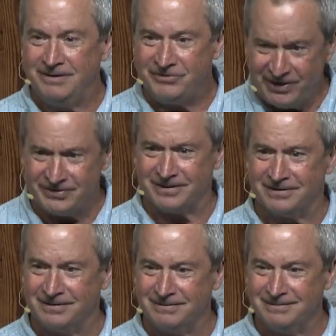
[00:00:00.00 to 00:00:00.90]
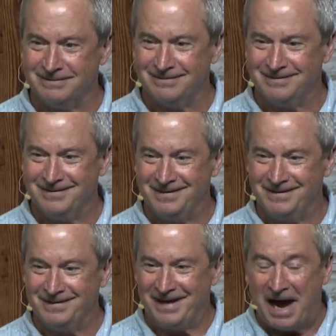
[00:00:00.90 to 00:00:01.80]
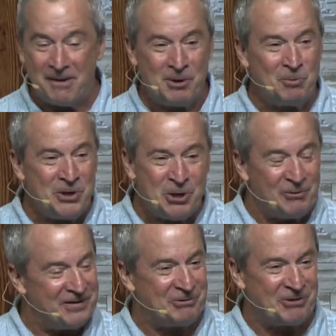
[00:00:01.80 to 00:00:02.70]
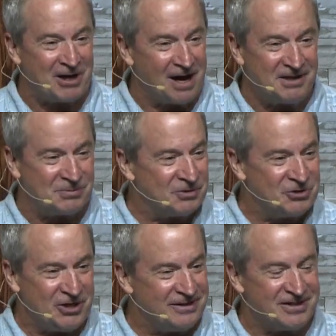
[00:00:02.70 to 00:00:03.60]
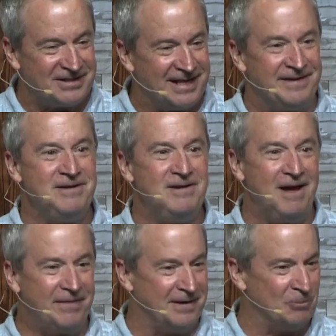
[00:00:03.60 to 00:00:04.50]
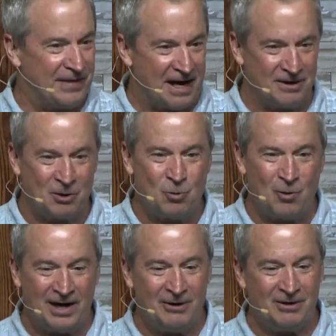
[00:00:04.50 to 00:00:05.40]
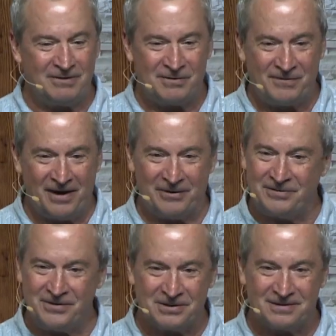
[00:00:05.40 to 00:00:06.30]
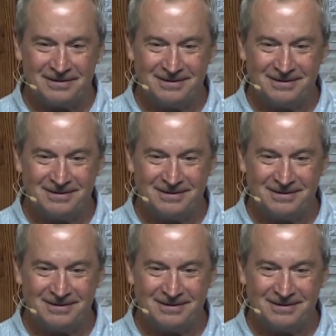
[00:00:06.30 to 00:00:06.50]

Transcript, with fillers: Jesus. I mean, when you read through the Gospels, Jesus did nothing without inquiring of the Father first.